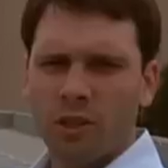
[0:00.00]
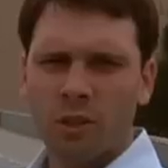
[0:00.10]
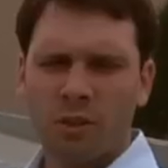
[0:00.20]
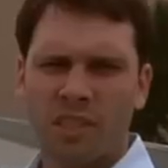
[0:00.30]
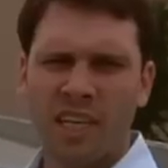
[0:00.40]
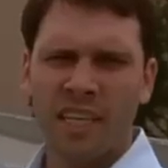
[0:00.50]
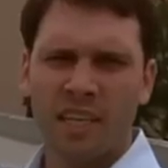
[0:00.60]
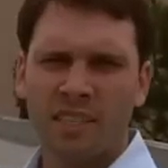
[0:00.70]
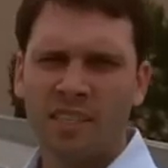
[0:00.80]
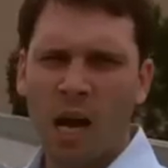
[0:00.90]
So we're
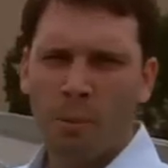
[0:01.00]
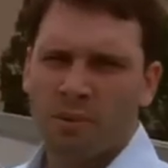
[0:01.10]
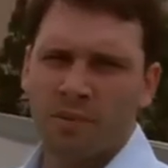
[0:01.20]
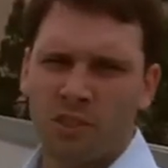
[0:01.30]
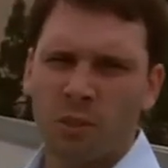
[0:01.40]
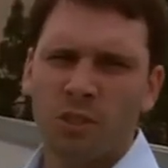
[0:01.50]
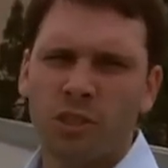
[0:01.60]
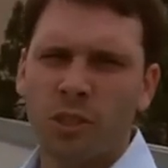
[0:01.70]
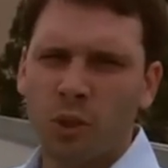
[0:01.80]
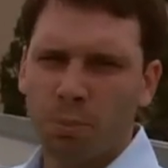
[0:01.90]
standing on top of the Jimmy
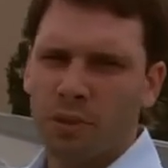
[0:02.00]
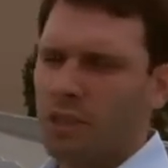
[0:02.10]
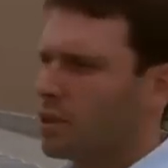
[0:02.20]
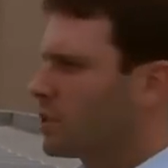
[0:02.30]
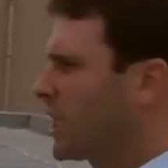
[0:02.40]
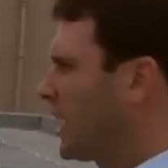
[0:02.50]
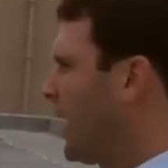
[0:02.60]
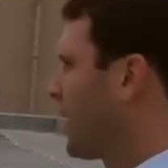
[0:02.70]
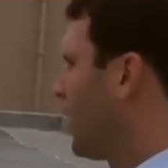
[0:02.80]
Stewart building looking at